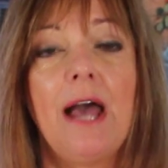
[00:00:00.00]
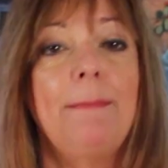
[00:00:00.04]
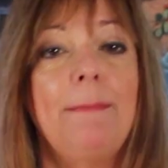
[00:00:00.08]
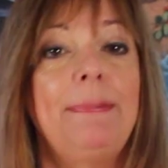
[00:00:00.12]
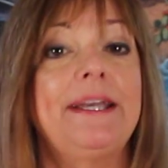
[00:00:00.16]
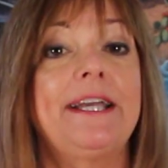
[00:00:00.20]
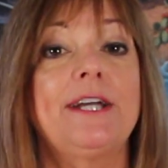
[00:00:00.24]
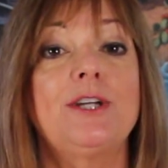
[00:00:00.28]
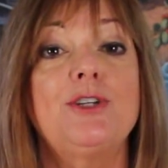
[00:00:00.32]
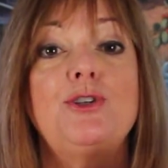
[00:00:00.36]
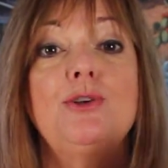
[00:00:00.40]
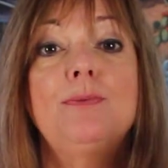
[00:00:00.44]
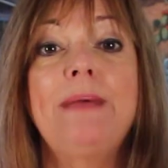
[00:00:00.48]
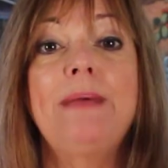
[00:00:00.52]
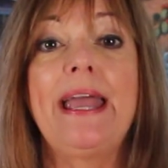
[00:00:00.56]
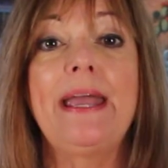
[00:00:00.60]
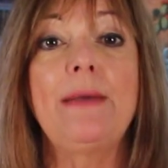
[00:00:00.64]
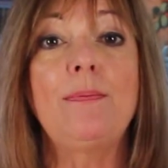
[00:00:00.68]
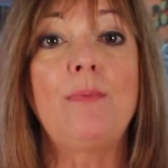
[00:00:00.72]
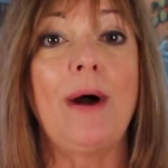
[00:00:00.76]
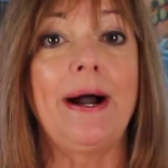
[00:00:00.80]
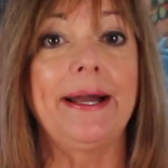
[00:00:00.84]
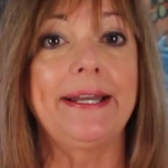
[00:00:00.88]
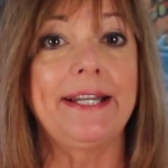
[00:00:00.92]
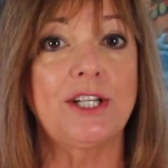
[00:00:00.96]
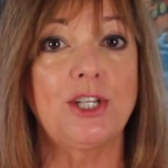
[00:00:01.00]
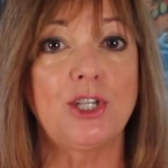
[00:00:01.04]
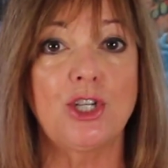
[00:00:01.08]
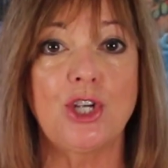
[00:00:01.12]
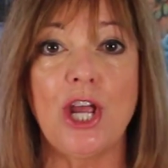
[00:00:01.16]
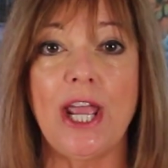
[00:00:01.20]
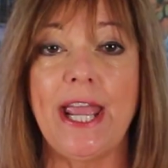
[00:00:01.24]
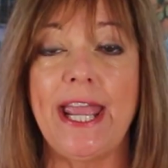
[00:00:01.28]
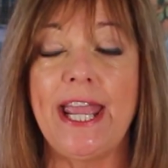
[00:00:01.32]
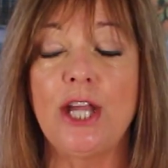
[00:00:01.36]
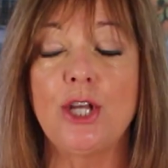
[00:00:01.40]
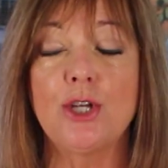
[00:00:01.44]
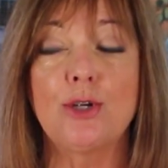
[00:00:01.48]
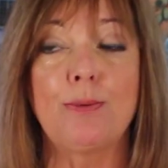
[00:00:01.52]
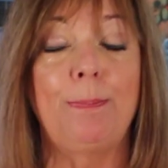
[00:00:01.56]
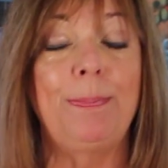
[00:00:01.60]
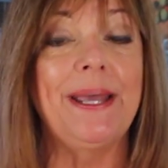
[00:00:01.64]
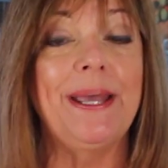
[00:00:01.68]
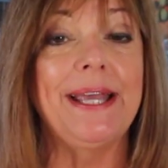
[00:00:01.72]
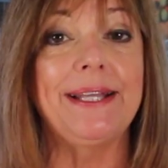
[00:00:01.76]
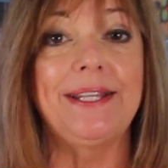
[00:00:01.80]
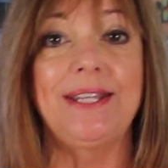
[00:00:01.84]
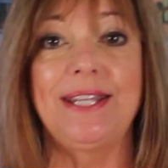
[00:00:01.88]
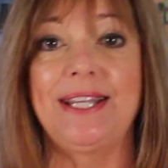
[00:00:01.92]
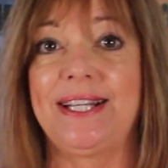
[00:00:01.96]
Because you may want to change
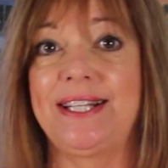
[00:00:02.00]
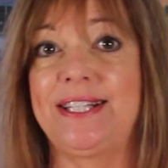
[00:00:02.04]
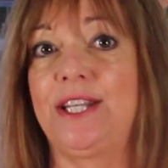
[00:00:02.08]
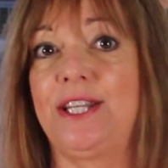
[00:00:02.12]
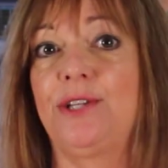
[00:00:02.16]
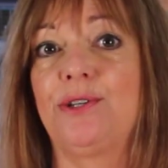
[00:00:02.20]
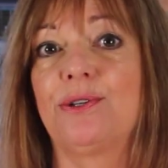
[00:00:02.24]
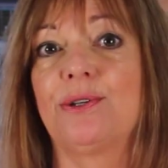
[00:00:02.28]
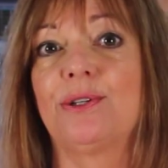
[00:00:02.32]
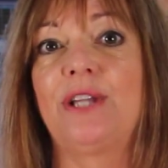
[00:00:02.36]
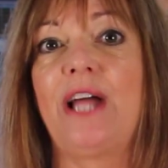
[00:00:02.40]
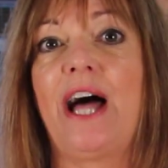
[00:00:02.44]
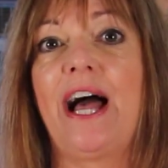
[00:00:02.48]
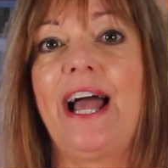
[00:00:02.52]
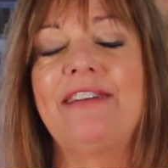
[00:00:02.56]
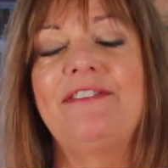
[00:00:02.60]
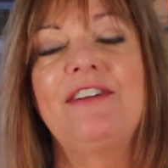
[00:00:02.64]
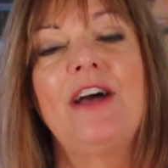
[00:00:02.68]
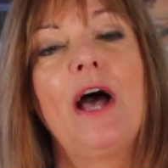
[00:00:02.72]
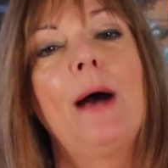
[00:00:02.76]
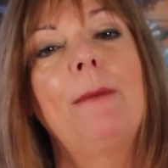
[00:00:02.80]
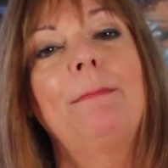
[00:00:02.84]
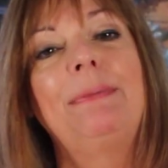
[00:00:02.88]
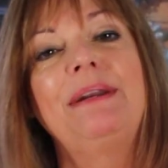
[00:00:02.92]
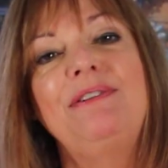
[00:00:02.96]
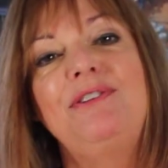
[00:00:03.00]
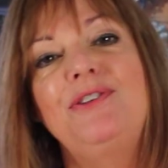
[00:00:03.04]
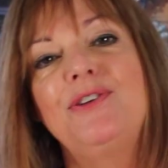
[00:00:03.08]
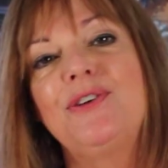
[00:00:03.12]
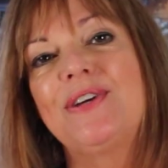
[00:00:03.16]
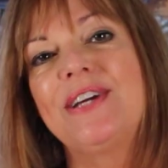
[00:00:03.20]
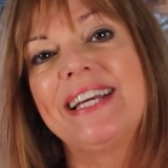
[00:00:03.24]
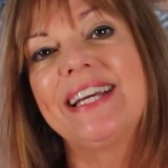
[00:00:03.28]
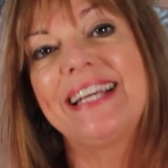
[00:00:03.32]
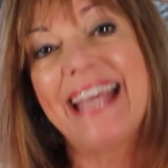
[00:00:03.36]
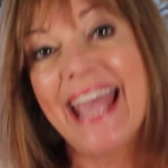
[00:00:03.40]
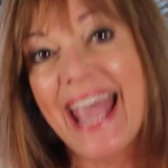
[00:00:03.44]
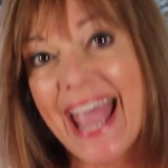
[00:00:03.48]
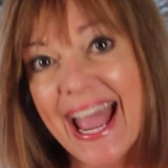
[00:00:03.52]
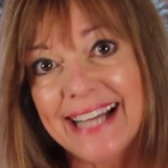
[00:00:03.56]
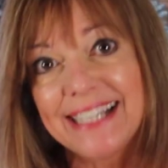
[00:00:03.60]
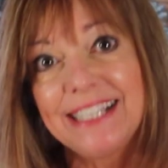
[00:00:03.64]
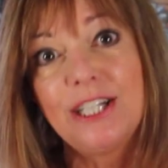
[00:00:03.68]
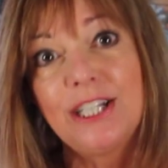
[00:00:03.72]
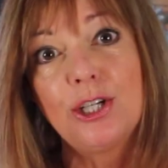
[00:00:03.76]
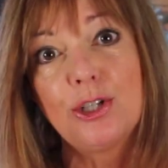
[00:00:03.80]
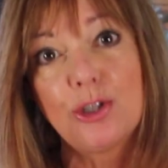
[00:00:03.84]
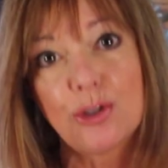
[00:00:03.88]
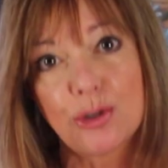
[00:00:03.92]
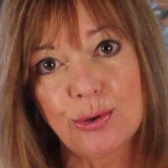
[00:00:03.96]
big things in your life, but if you
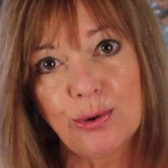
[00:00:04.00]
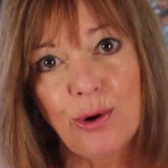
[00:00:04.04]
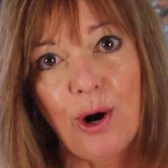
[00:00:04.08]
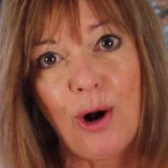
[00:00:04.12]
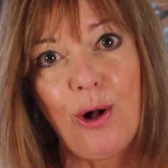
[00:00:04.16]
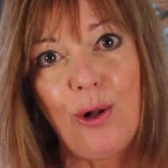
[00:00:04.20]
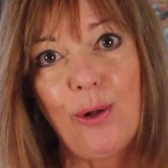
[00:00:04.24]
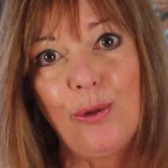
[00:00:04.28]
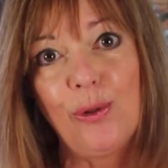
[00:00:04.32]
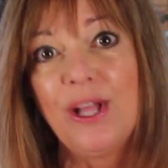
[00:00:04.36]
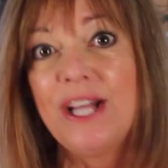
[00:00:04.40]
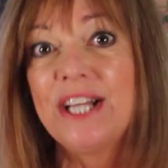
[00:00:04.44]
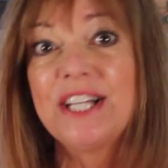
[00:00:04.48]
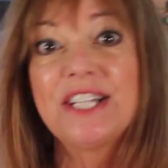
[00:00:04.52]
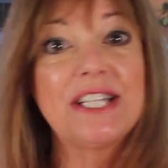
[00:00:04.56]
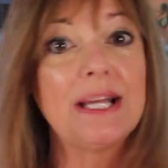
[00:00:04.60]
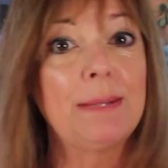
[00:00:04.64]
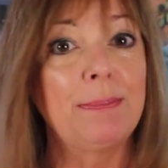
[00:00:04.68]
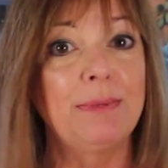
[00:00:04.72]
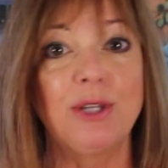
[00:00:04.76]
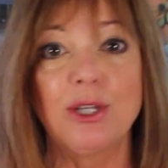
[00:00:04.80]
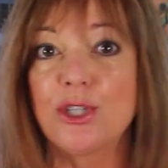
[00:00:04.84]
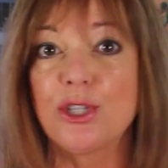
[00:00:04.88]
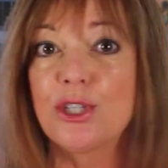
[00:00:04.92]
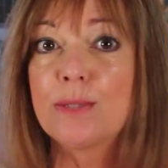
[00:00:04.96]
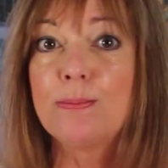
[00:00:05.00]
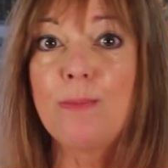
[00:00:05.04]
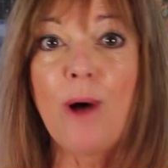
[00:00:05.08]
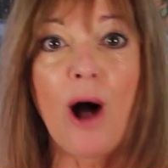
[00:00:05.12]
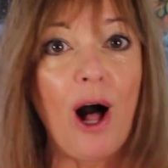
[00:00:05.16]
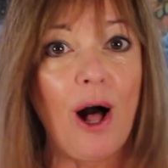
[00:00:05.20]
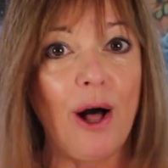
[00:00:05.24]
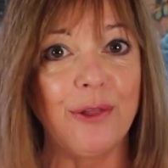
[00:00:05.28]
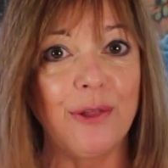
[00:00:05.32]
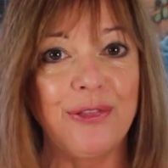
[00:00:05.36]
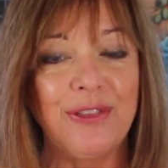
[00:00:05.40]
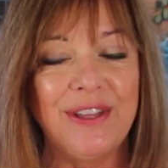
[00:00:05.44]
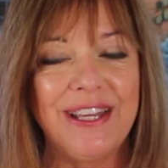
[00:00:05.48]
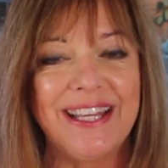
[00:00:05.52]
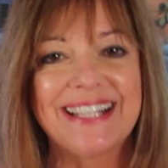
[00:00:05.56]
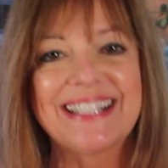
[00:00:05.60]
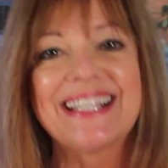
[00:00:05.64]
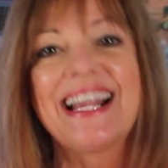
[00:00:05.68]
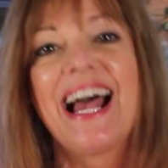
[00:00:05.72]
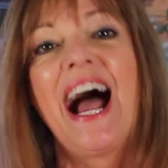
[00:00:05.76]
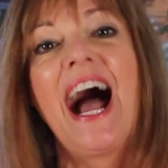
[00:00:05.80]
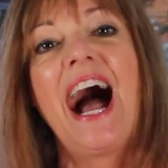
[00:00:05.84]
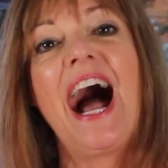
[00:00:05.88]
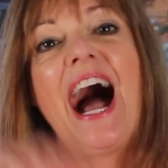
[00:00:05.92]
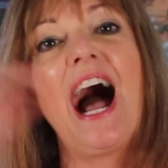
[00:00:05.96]
can't control some of the small things,
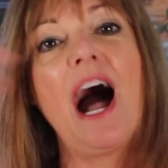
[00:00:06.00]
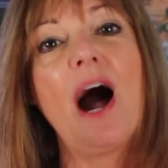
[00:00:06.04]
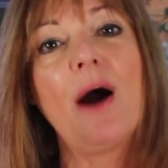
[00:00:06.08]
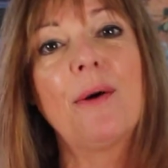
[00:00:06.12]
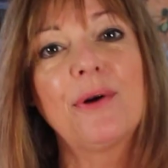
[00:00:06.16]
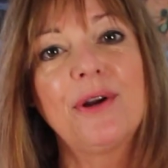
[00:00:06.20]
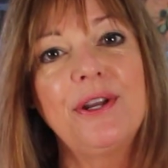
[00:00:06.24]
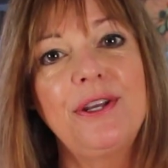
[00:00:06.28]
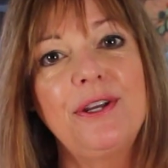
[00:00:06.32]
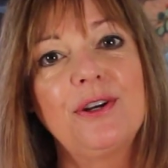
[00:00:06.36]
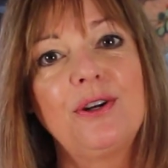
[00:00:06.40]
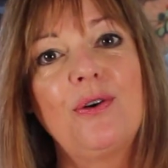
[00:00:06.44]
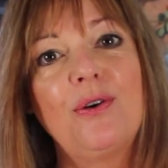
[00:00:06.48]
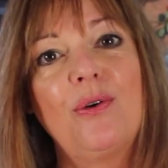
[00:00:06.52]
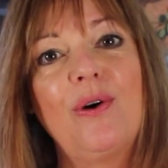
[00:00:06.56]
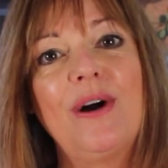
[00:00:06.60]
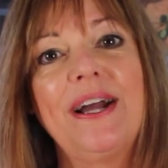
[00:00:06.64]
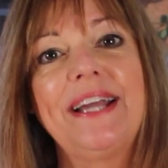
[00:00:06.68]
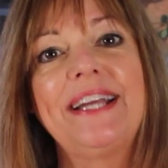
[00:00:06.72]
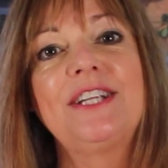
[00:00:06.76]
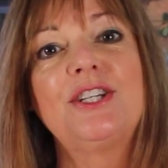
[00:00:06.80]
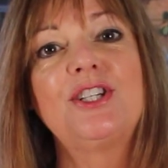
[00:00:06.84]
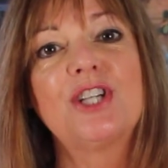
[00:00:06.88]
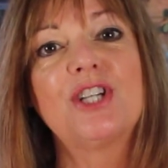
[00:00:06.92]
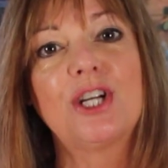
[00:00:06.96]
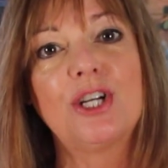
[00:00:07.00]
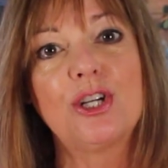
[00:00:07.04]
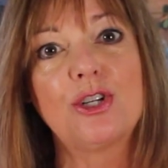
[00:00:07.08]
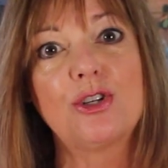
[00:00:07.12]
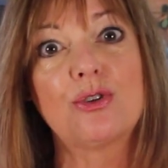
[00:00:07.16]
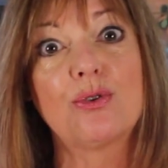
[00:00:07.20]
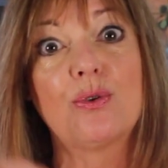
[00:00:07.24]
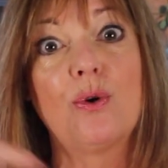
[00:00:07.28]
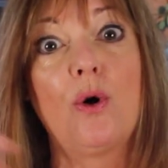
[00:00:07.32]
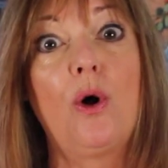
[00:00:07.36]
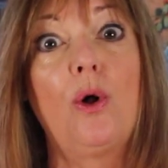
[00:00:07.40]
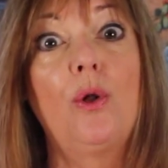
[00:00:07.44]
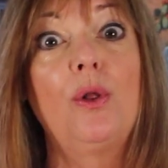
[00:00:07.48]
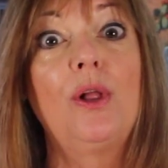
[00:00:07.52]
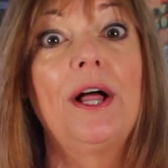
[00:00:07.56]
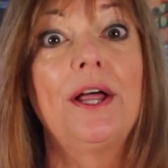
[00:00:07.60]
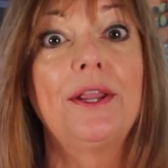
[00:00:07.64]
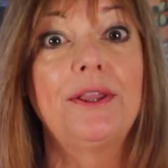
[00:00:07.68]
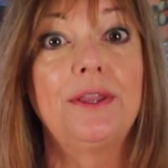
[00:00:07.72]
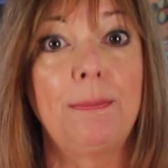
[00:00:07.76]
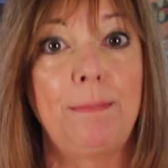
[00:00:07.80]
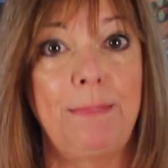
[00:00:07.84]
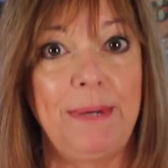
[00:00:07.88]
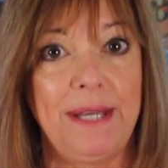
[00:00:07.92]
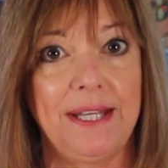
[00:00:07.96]
how are you going to control
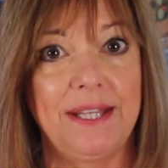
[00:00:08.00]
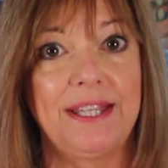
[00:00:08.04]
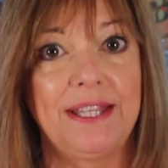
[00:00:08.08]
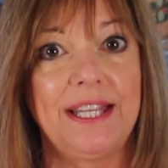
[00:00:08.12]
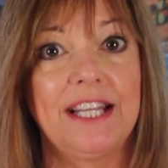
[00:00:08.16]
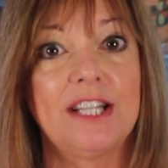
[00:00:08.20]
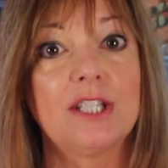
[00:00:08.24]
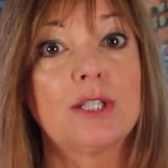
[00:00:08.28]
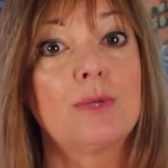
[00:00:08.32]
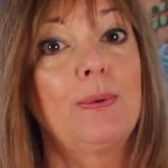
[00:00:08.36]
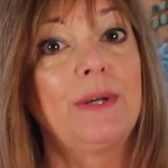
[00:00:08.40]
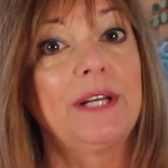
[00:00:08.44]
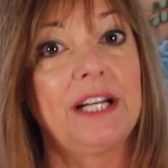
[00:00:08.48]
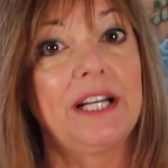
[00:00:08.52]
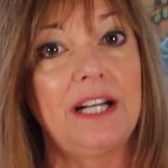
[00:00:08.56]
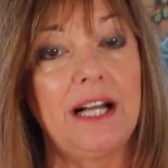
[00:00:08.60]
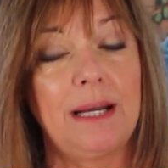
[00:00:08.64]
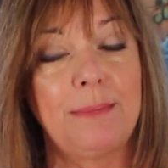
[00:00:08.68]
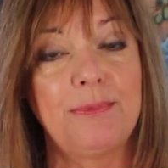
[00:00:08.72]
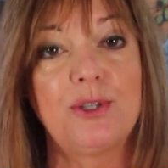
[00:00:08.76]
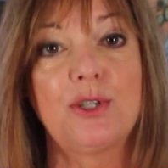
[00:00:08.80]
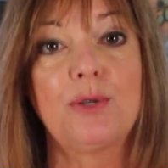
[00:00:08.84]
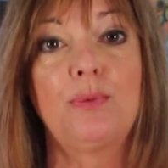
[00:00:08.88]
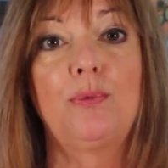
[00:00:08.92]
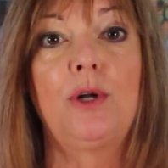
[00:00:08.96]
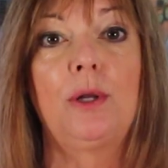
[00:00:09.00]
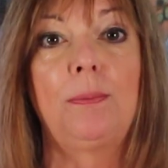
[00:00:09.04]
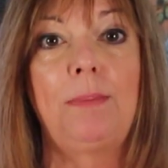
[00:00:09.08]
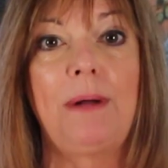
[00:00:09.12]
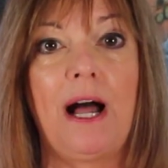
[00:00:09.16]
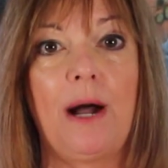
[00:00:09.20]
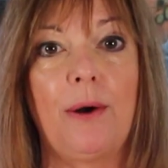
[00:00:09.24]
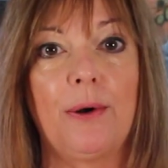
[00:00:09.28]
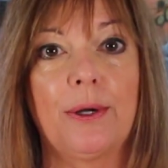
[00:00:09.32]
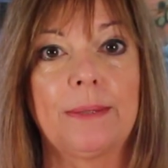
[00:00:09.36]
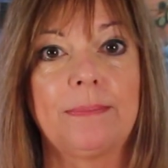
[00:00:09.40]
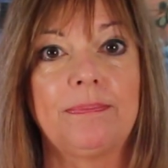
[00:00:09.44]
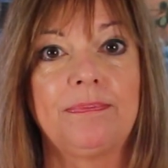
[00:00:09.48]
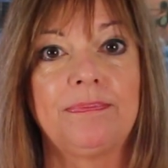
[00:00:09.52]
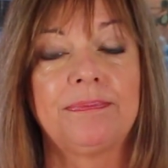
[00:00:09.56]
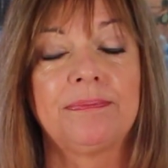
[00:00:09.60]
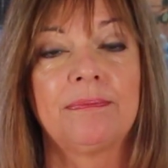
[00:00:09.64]
the big things when it comes to willpower?